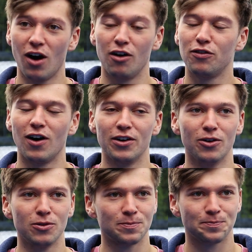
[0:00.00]
our
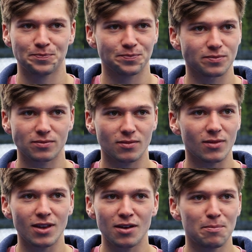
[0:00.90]
final,
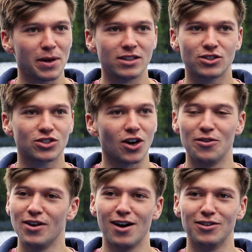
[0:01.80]
being
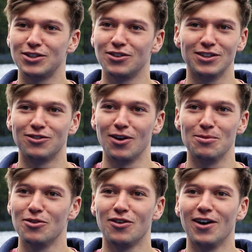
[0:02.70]
so nervous for this
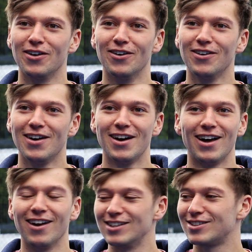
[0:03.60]
volleyball final,
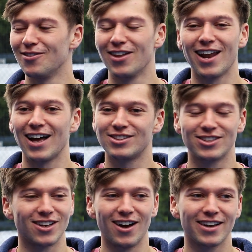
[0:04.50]
and like some of the lads
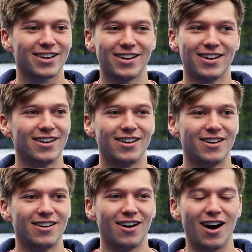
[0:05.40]
just like,
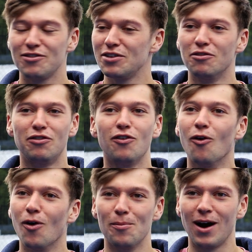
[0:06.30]
I haven't even
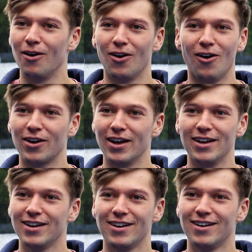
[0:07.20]
thought about the
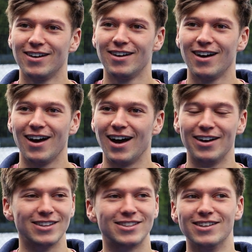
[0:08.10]
hockey, and
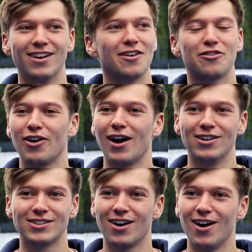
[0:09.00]
it's in like 3
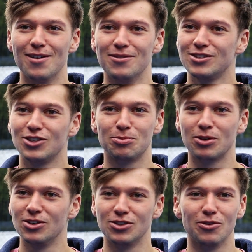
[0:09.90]
hours time, just
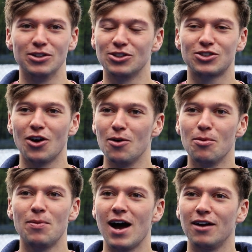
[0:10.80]
because we're just so
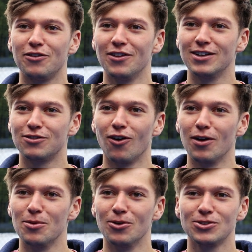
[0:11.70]
prepared for this
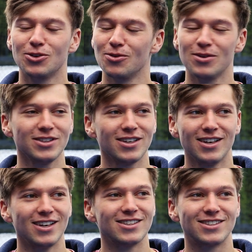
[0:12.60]
volleyball tournament.
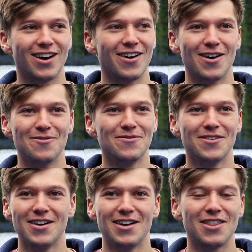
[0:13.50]
So
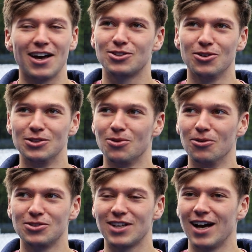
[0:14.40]
that's always what
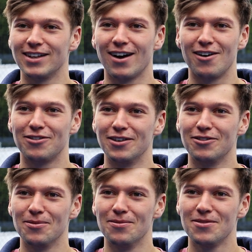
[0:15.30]
will stand out, I think,
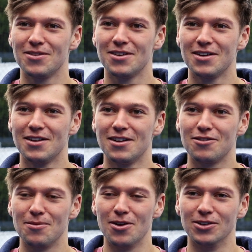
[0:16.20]

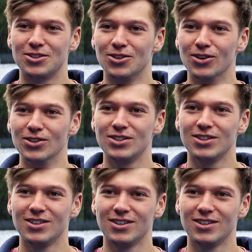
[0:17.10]
from those tours.